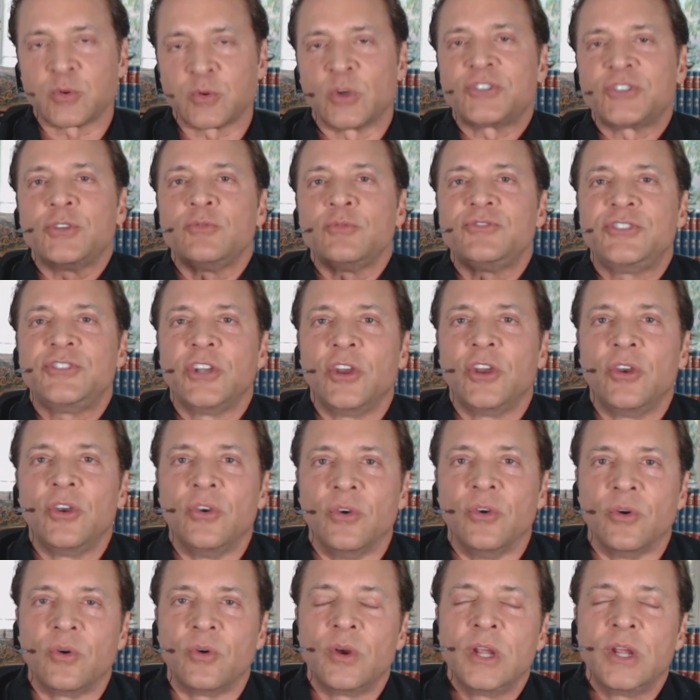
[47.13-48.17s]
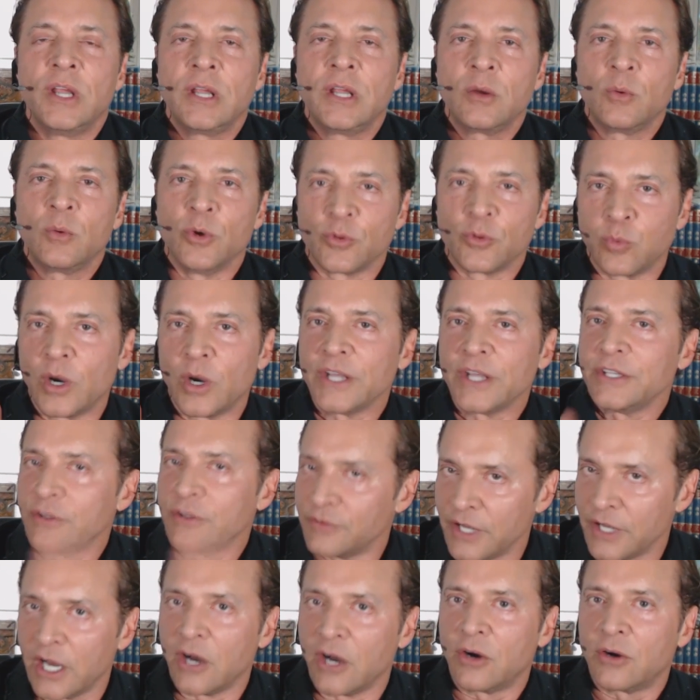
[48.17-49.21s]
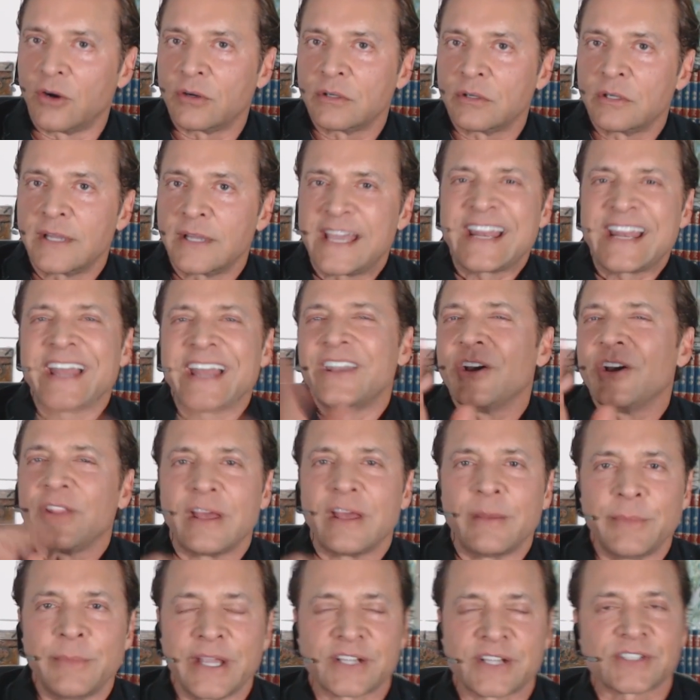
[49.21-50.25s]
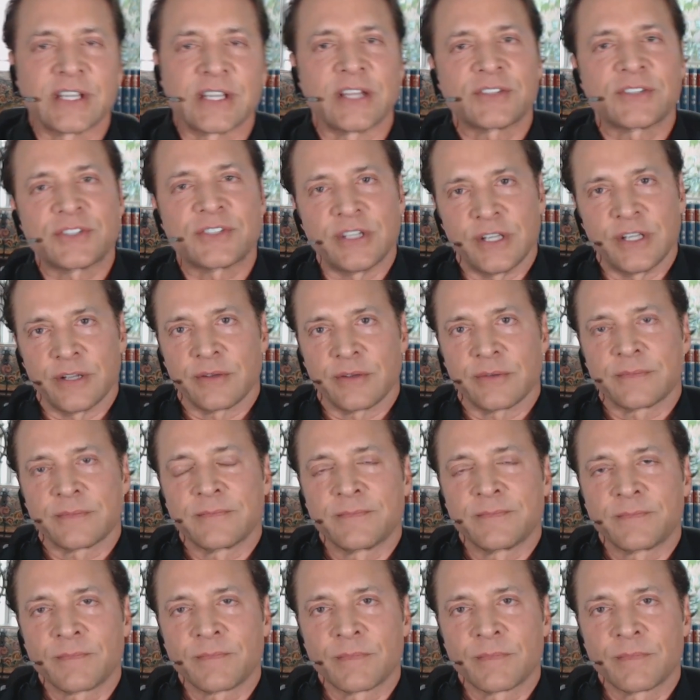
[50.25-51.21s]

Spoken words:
It's what you do with what you know. And I know that makes sense to you.